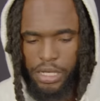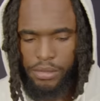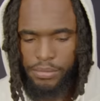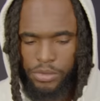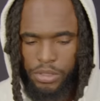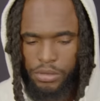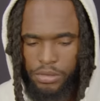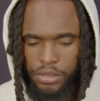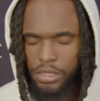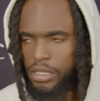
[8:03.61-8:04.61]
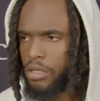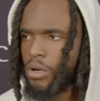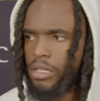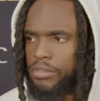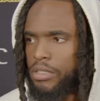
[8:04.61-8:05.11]
gotta continue to
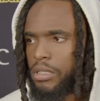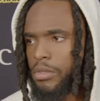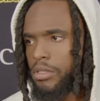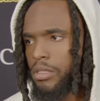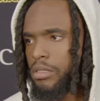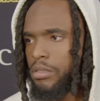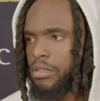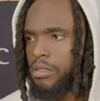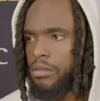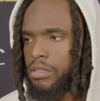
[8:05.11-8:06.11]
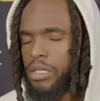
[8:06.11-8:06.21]
watch film and just